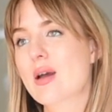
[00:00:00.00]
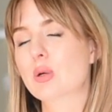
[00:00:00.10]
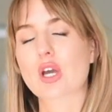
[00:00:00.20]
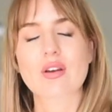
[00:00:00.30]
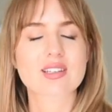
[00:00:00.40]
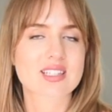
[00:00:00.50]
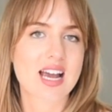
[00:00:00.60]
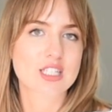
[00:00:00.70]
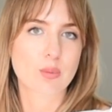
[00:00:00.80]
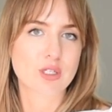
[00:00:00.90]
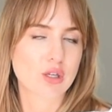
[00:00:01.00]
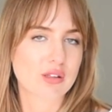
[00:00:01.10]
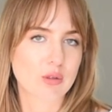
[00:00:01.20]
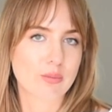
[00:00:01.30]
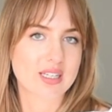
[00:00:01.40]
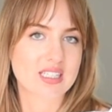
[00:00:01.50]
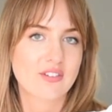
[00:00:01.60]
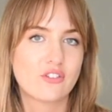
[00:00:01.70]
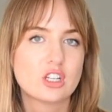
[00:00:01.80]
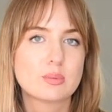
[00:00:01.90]
But going the size up, I don't think would have made a
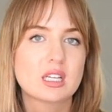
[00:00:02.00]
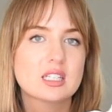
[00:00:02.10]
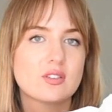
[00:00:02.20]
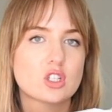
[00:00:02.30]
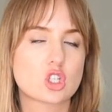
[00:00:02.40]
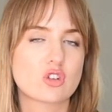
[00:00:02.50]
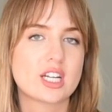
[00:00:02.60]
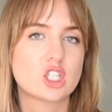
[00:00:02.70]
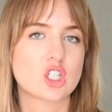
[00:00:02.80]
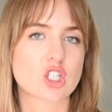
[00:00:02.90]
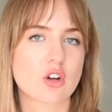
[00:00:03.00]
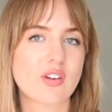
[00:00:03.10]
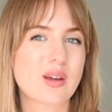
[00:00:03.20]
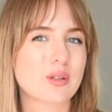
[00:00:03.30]
difference because of the stretchiness of it.